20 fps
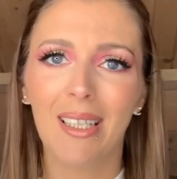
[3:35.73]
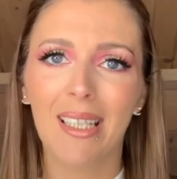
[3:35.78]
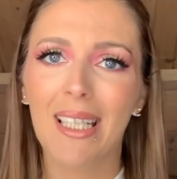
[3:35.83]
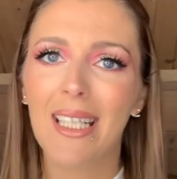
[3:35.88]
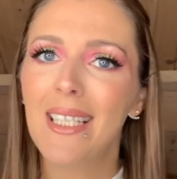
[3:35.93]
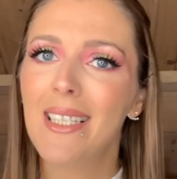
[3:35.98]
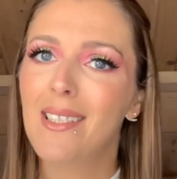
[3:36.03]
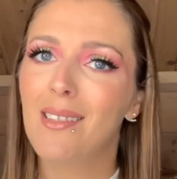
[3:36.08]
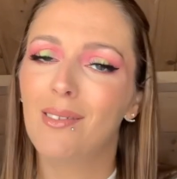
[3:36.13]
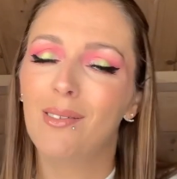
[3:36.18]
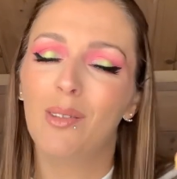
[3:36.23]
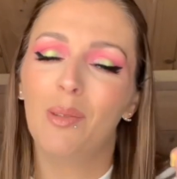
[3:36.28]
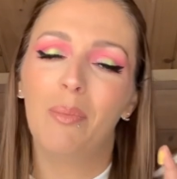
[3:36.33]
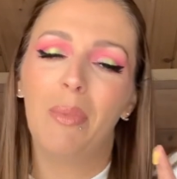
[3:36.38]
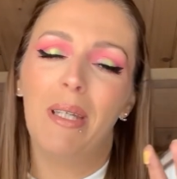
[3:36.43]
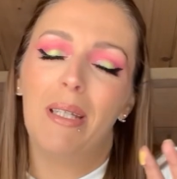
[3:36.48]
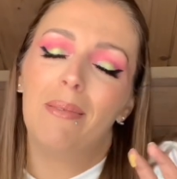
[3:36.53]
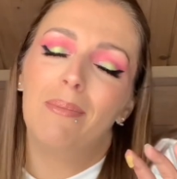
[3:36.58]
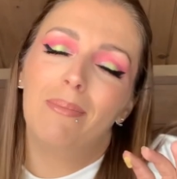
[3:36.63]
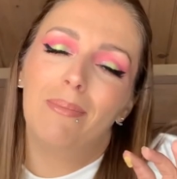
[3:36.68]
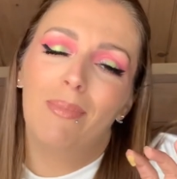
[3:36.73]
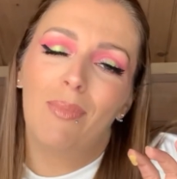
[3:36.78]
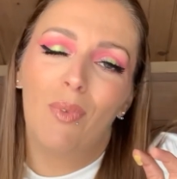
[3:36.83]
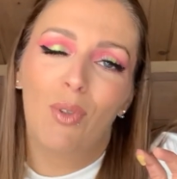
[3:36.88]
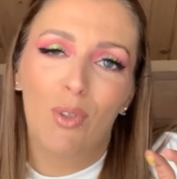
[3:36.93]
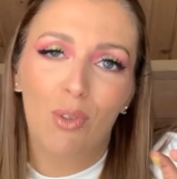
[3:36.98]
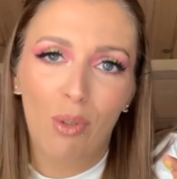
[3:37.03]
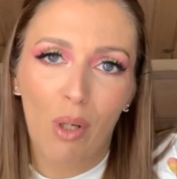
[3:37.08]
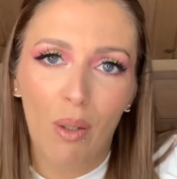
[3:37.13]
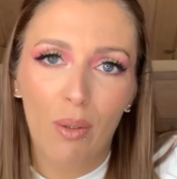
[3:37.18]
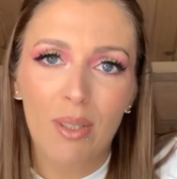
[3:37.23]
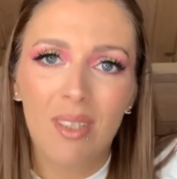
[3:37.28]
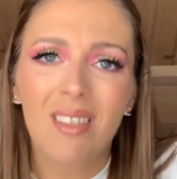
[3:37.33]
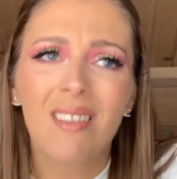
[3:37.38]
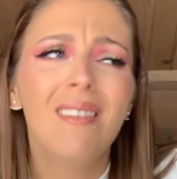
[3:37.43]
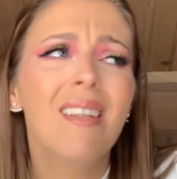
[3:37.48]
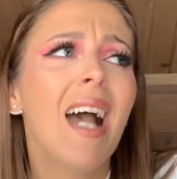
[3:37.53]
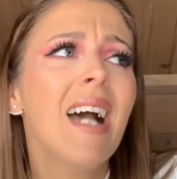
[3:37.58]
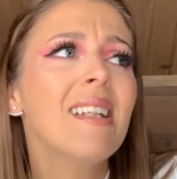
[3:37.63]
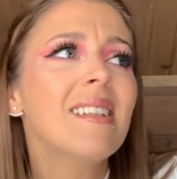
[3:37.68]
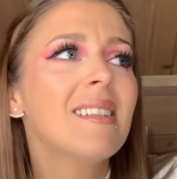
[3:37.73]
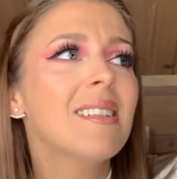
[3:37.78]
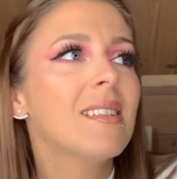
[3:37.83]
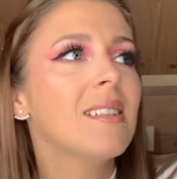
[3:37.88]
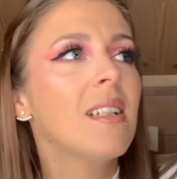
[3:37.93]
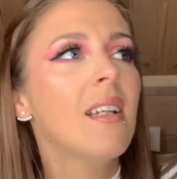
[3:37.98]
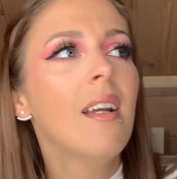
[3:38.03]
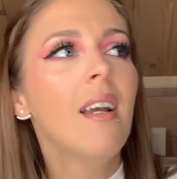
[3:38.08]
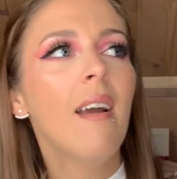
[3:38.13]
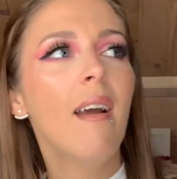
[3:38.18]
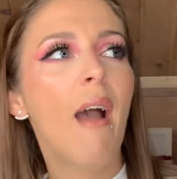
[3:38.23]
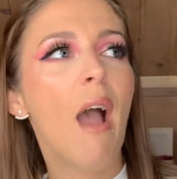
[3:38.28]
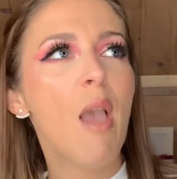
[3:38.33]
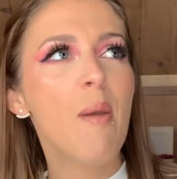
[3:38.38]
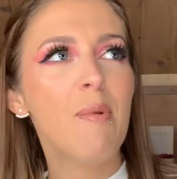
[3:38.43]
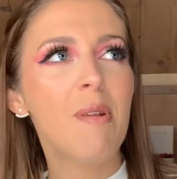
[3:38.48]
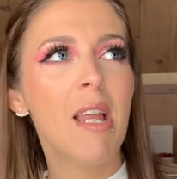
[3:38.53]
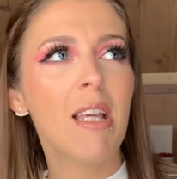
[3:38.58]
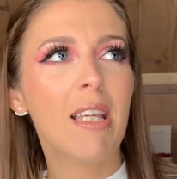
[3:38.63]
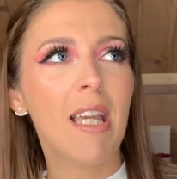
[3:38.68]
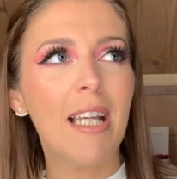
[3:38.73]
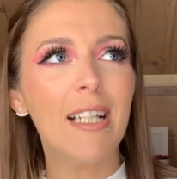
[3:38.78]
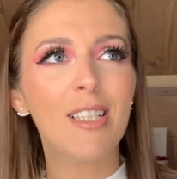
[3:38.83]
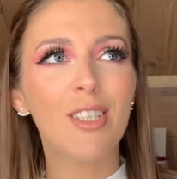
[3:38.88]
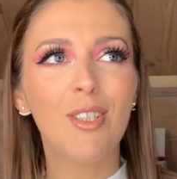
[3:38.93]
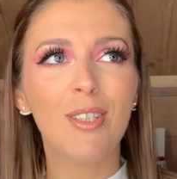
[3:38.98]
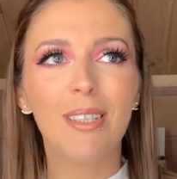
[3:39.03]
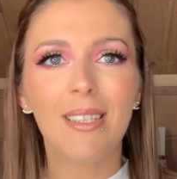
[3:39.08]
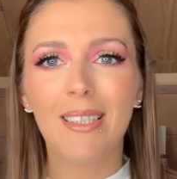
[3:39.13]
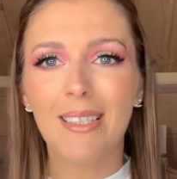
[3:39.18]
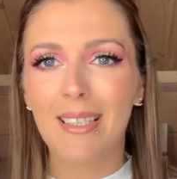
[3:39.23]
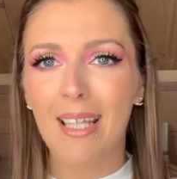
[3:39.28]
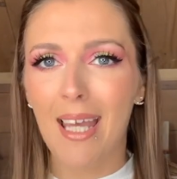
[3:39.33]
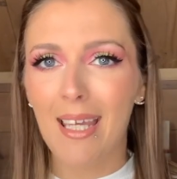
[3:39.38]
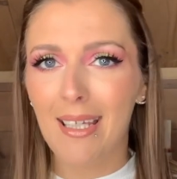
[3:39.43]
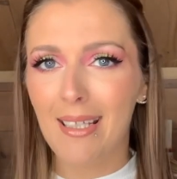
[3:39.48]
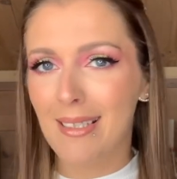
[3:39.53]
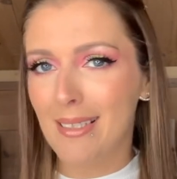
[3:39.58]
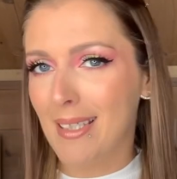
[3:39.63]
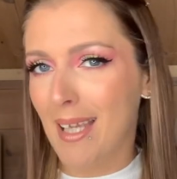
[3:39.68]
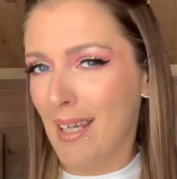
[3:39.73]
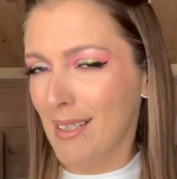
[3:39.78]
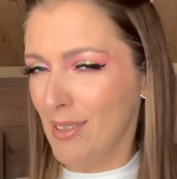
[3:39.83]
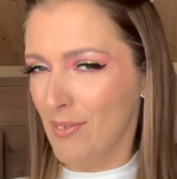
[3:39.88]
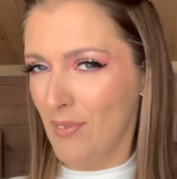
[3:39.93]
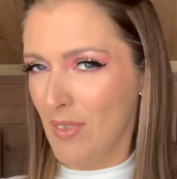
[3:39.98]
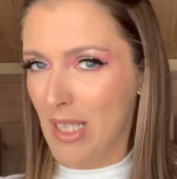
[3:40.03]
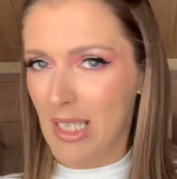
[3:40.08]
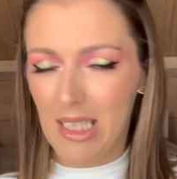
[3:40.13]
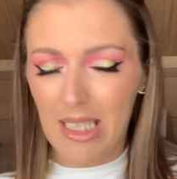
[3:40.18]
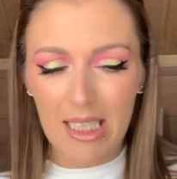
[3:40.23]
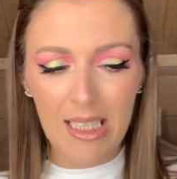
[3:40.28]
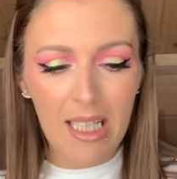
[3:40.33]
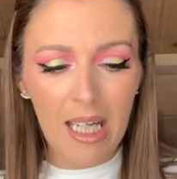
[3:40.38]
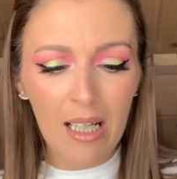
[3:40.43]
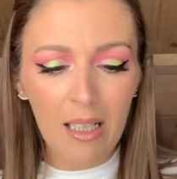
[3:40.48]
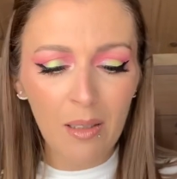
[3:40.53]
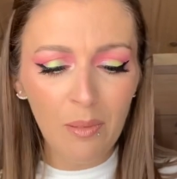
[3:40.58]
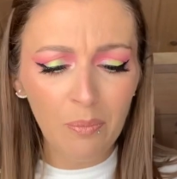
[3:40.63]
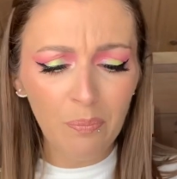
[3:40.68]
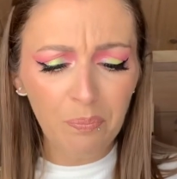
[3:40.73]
It's a little bit gross. That's, I mean, I guess you could say it's kind of a detail,